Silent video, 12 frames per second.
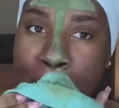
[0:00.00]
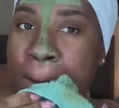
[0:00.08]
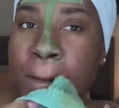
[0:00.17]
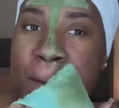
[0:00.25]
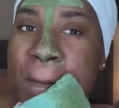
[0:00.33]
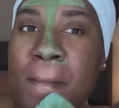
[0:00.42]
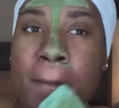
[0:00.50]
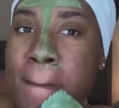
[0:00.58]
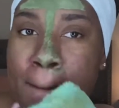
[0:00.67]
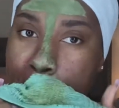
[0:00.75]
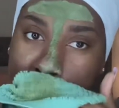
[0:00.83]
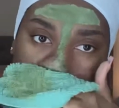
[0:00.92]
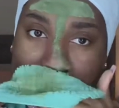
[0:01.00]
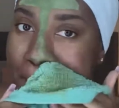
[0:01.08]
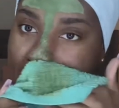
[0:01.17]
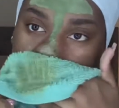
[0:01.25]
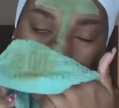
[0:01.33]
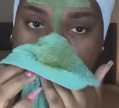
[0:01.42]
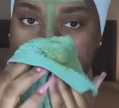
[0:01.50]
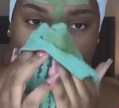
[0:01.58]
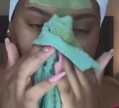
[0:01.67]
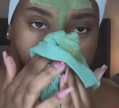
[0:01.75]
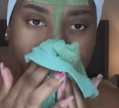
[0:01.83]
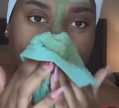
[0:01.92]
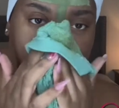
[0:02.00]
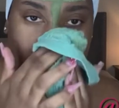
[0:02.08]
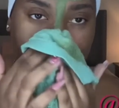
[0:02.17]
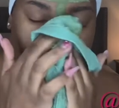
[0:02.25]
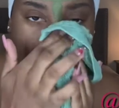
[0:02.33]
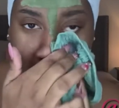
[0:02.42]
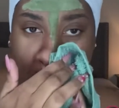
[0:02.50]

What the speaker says: I absolutely love the cooling feeling it